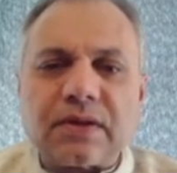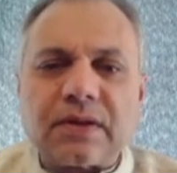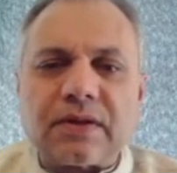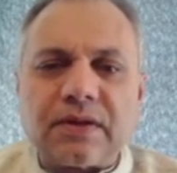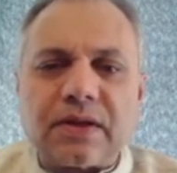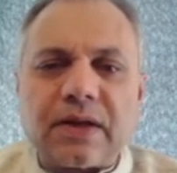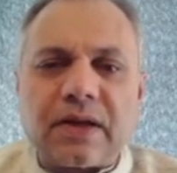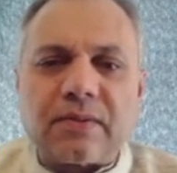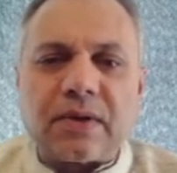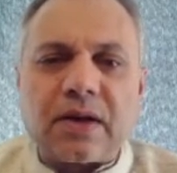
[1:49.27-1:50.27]

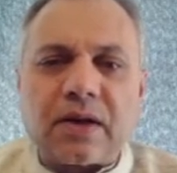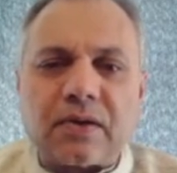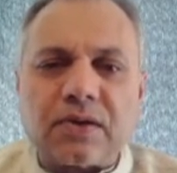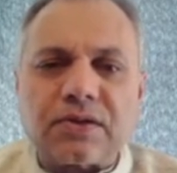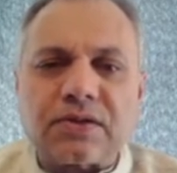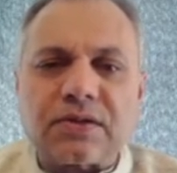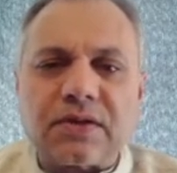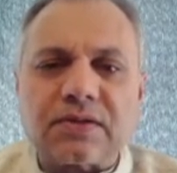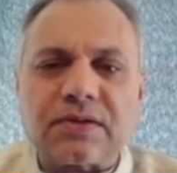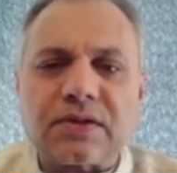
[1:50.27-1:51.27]
and our
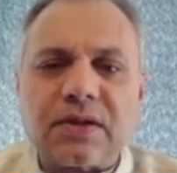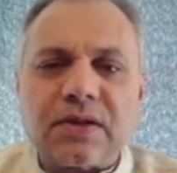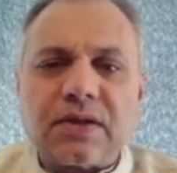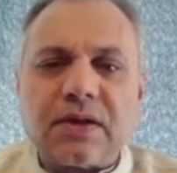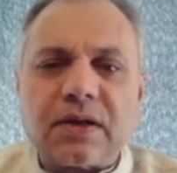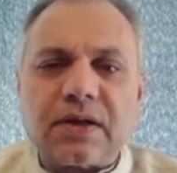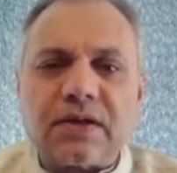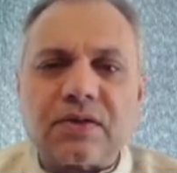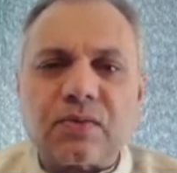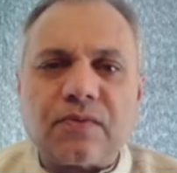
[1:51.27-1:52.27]
consciousness
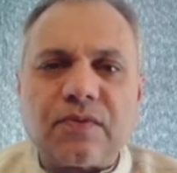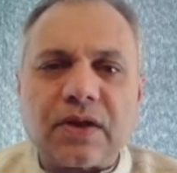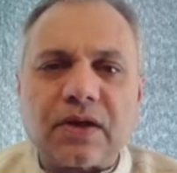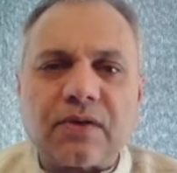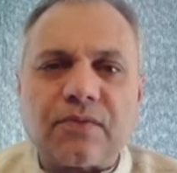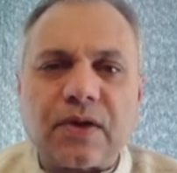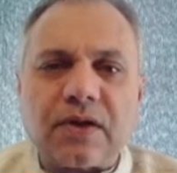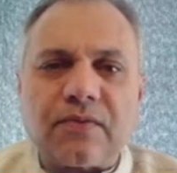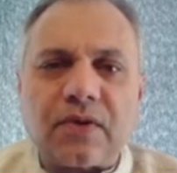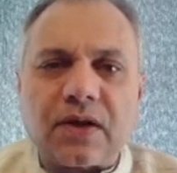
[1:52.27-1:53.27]
akin to a flickering
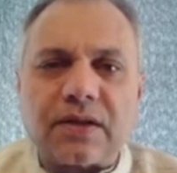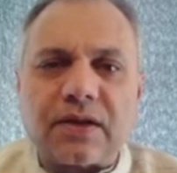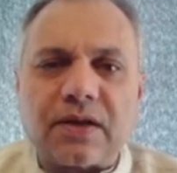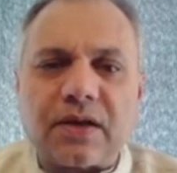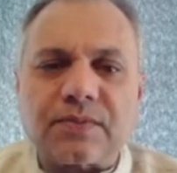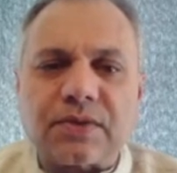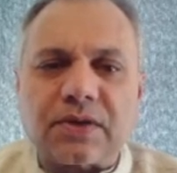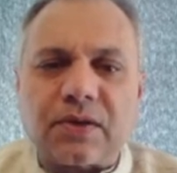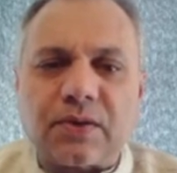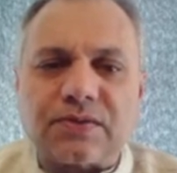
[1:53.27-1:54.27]
firefly that comes and
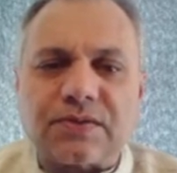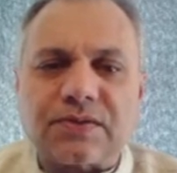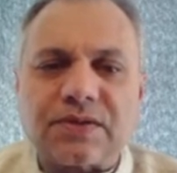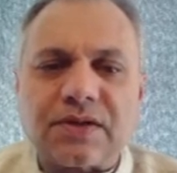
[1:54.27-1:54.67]
goes.